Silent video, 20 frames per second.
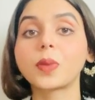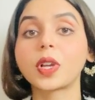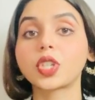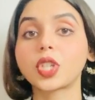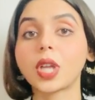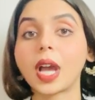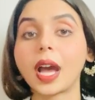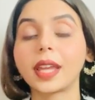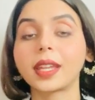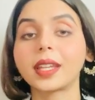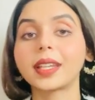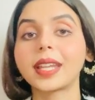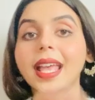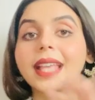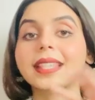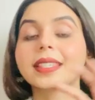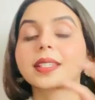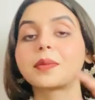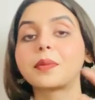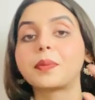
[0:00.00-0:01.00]
higher
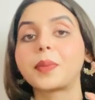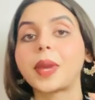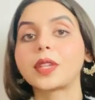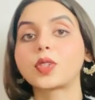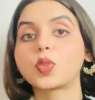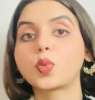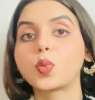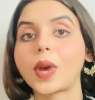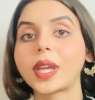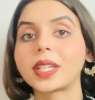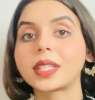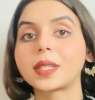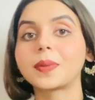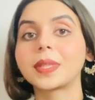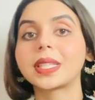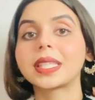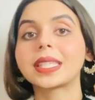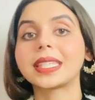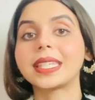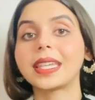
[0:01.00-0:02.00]
as compared to
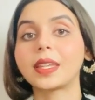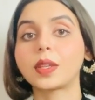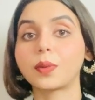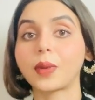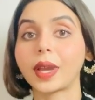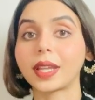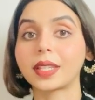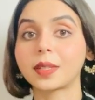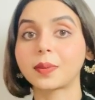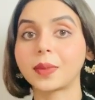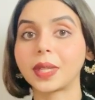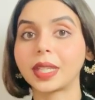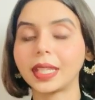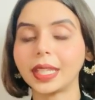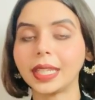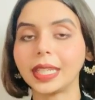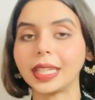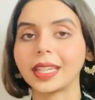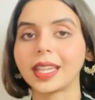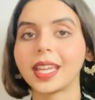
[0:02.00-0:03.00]
vitamin C and vitamin
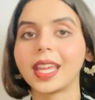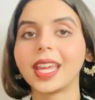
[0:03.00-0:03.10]
E.